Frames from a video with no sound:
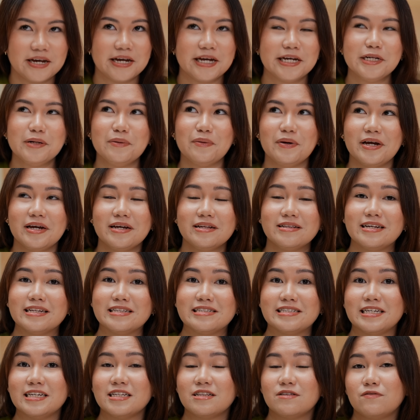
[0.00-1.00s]
Anyway,
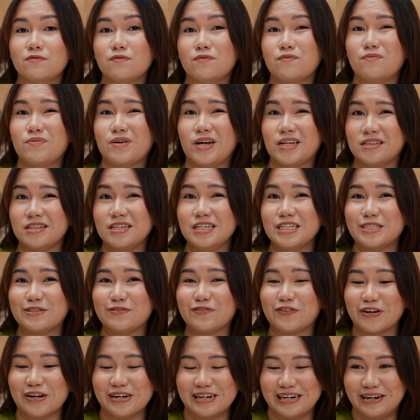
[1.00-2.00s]
that's it. At least
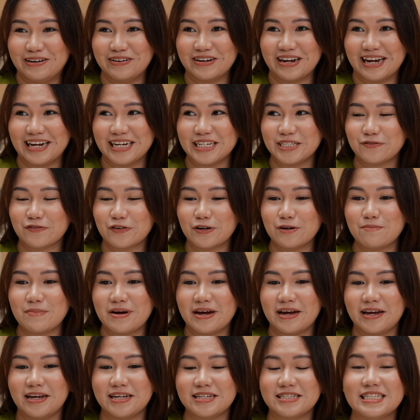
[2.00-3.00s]
for now, guys, for
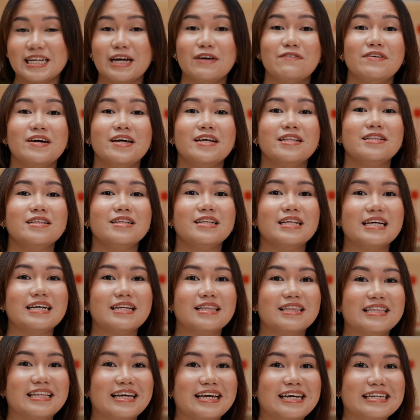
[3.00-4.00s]
my
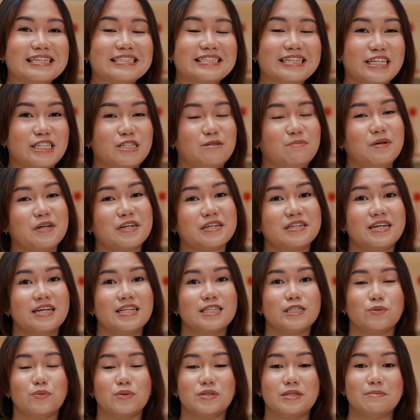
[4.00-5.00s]
7 days
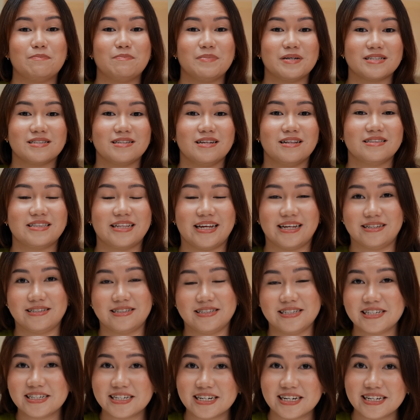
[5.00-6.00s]
experience with the Pixel 10
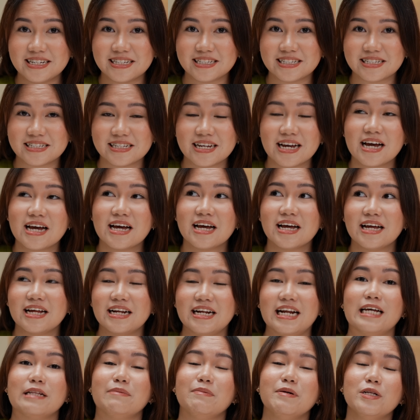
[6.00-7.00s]
series.
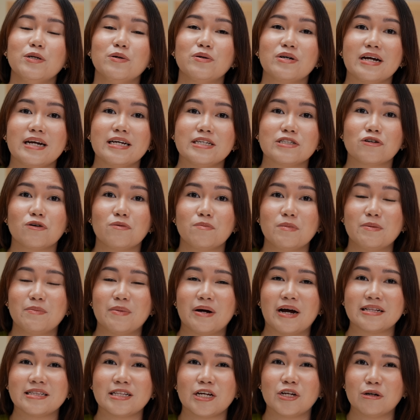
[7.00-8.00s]
Let me know, guys, kung may
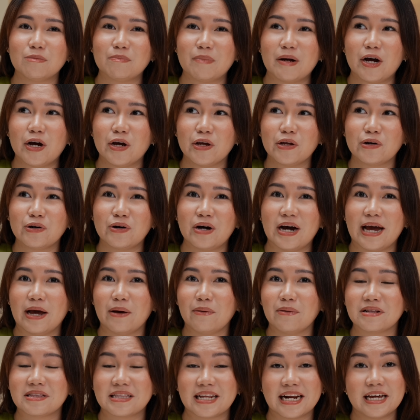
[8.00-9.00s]
mga tanong pa kayo. I
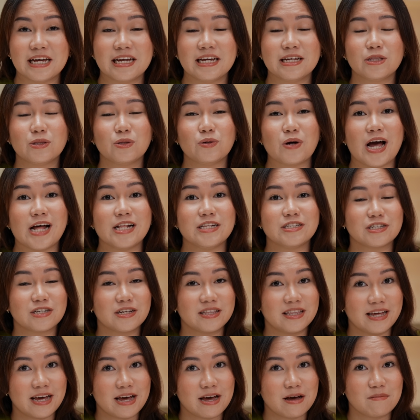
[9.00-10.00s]
will try to answer
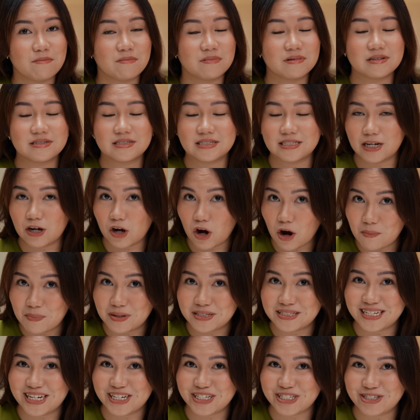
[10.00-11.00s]
them sa
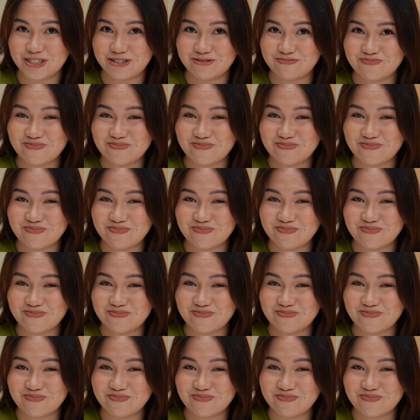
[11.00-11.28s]
comment section.